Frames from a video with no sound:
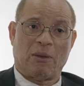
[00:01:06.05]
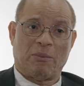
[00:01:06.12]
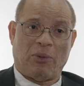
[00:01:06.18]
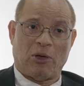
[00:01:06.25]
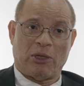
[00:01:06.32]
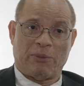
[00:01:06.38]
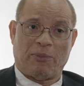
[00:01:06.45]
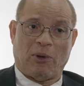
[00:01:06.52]

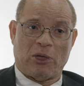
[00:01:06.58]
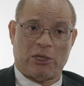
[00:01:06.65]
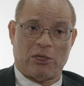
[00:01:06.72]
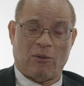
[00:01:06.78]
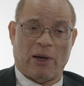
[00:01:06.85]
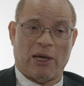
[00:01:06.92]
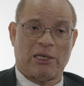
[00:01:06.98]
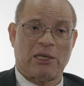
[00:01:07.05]

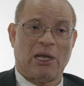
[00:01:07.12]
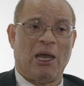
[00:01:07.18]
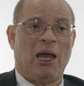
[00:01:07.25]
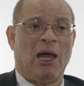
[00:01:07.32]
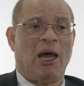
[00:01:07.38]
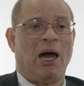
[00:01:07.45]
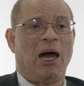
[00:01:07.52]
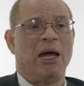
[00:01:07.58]
policy-wise,
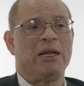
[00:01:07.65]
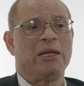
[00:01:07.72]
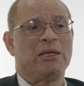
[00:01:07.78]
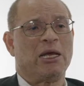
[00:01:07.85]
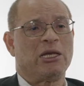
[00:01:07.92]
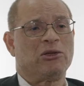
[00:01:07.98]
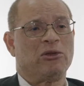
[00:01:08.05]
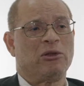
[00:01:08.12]
and
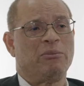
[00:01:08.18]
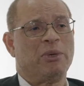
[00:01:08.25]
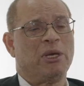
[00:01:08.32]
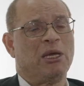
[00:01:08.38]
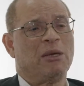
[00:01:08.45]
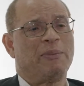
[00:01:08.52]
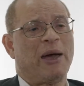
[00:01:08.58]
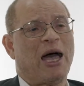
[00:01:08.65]
there should
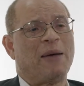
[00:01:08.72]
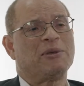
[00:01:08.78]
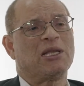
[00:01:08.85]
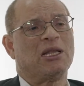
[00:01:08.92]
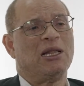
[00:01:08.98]
be perhaps